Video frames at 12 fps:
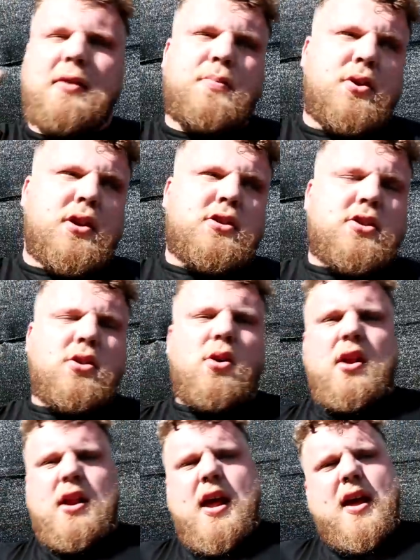of put the suit
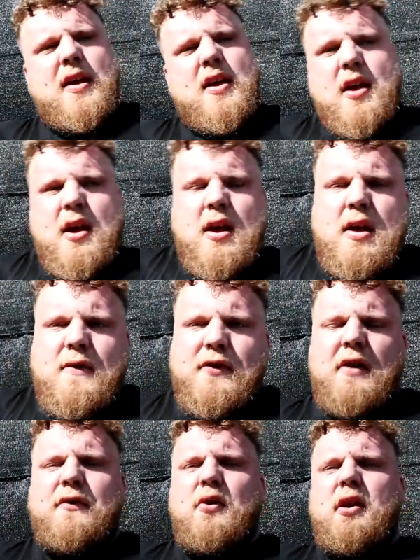on and hit
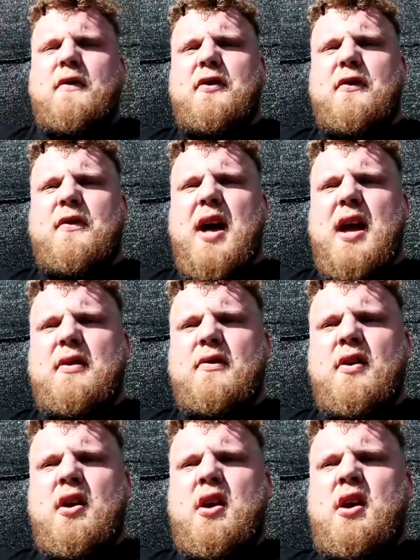340 for five,